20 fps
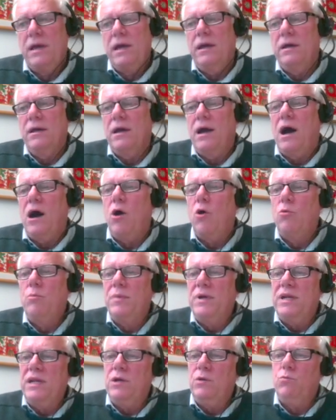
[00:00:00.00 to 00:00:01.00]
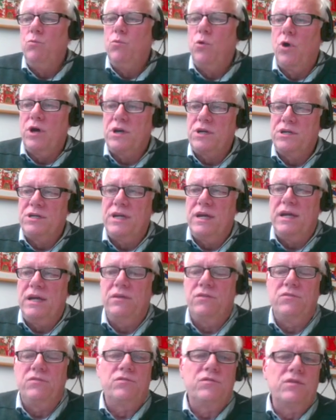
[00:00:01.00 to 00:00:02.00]
How many work
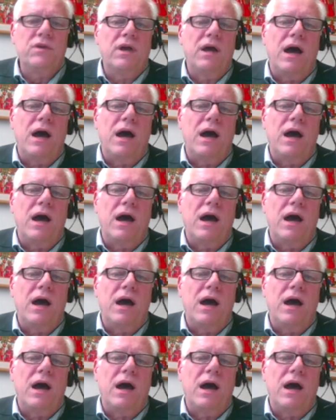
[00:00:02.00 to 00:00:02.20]
days